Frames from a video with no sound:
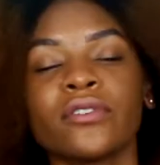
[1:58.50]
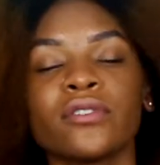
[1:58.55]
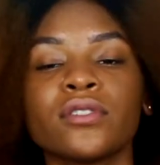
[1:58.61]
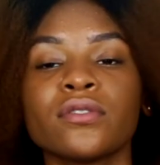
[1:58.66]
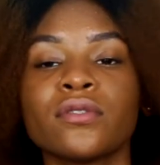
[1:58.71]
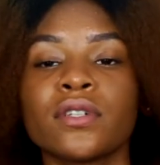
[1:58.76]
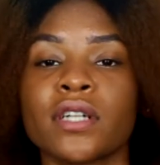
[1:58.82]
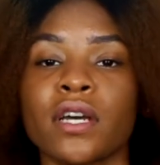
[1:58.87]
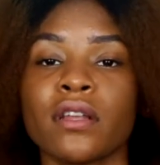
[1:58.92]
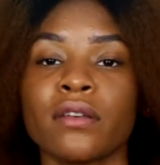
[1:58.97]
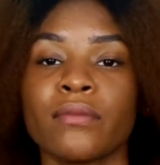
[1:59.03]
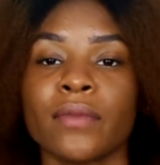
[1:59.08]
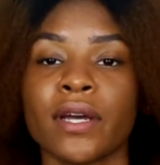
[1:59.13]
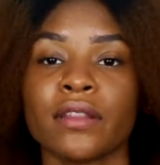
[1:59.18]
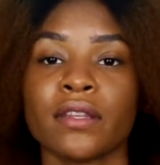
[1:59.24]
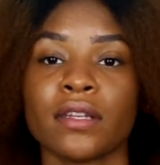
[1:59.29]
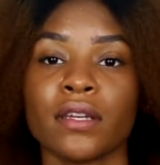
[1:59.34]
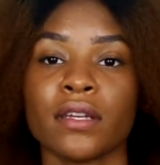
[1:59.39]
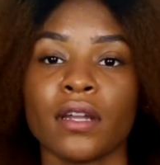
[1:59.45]
you do another
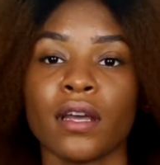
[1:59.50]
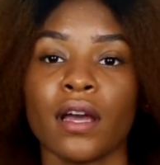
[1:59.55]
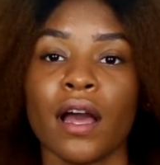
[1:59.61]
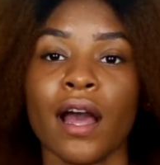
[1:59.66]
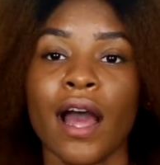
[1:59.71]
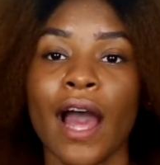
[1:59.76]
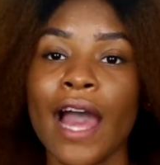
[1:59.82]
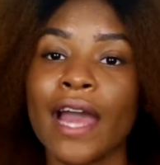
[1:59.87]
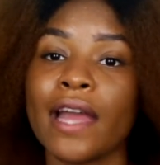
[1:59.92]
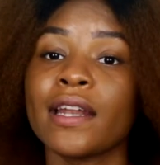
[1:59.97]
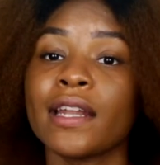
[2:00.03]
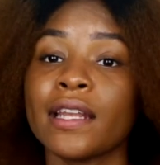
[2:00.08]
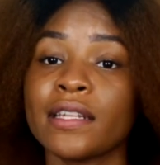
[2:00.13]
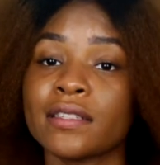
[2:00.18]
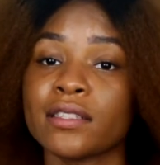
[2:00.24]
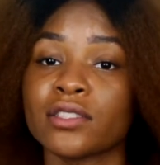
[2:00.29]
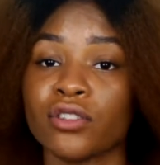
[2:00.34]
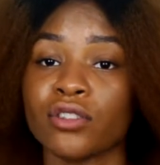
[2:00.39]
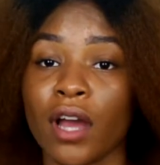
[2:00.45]
method. I
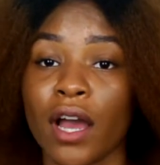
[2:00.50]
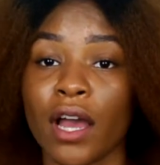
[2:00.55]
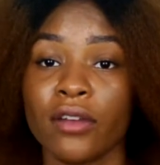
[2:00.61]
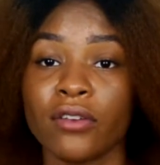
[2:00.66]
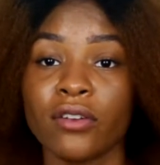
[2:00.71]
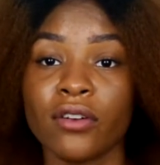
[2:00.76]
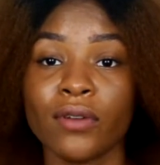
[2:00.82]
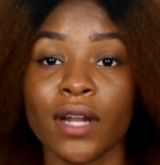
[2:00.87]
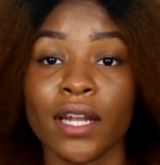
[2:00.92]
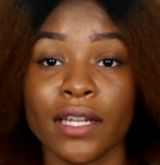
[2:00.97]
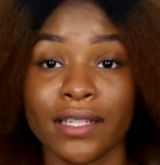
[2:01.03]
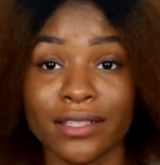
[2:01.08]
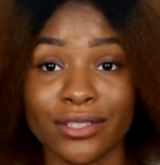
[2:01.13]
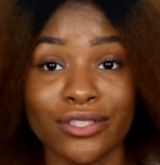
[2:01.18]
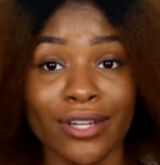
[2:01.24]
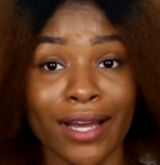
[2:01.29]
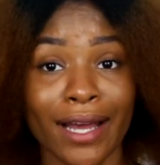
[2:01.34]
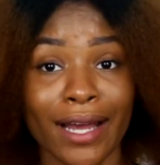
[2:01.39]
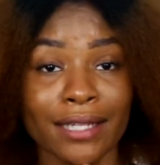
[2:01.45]
need to try. You know what I need to
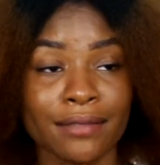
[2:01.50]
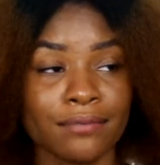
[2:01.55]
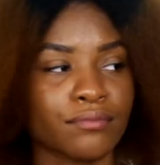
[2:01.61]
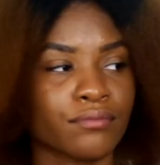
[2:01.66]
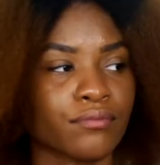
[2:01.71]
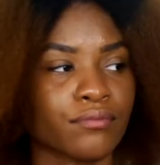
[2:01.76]
try?